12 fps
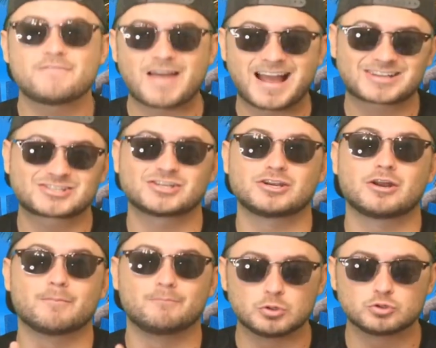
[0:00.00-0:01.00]
faction
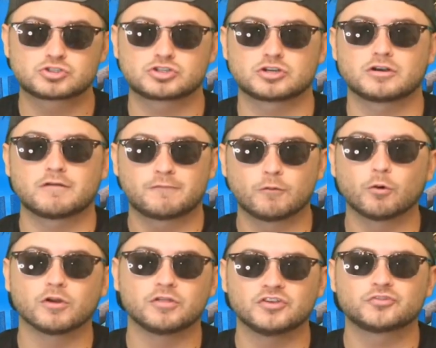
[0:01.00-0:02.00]
booster
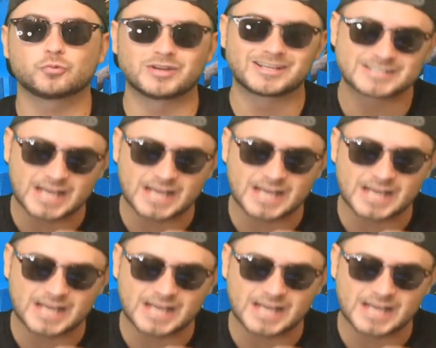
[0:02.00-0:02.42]
for this week.